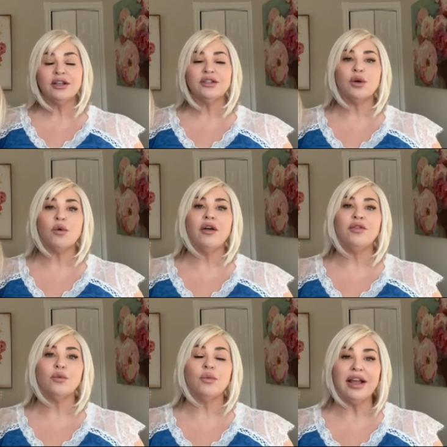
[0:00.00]
So on
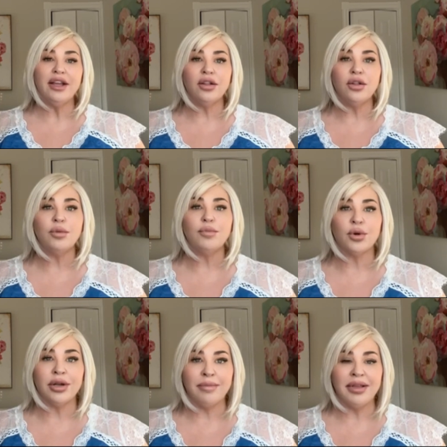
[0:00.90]
the regular
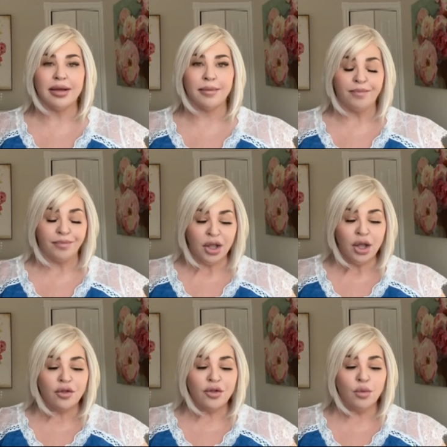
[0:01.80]
premium,
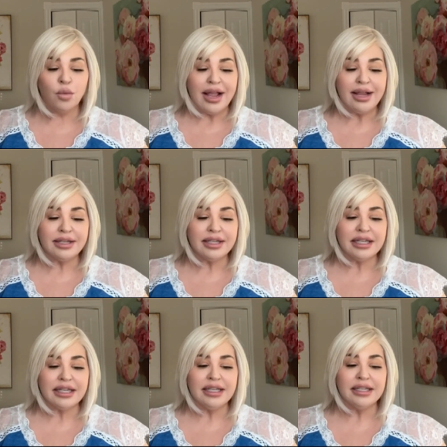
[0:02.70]
the
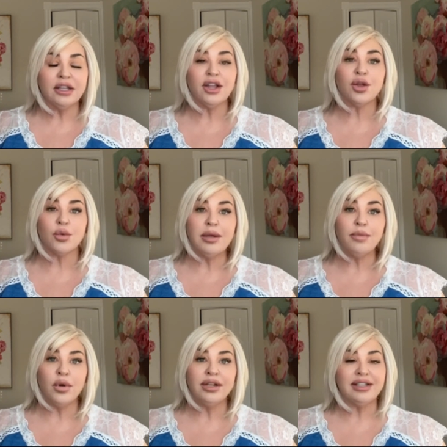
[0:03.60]
weight is
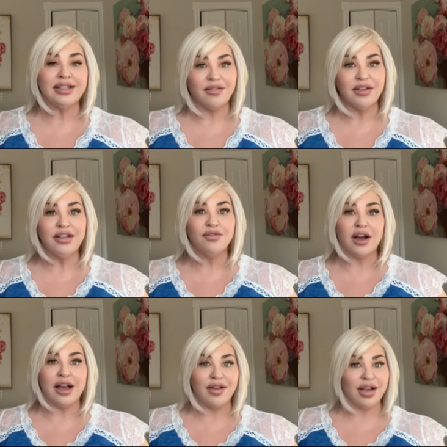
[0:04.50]

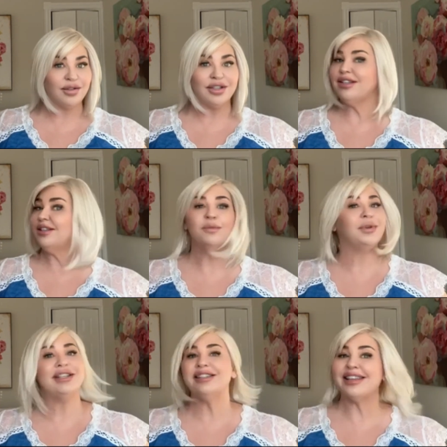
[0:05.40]
3.75 ounces,
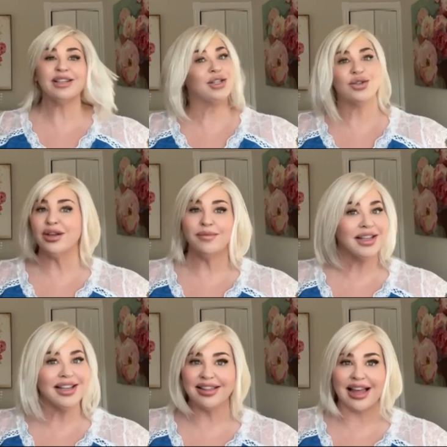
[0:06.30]
which is
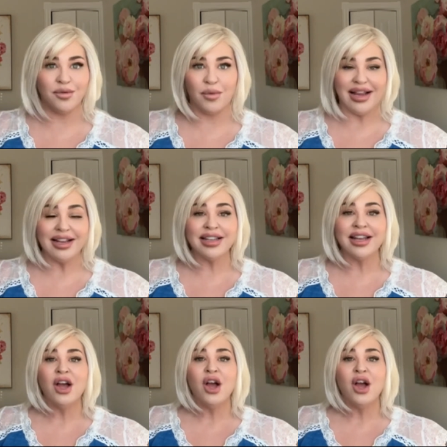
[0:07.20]
extremely lightweight.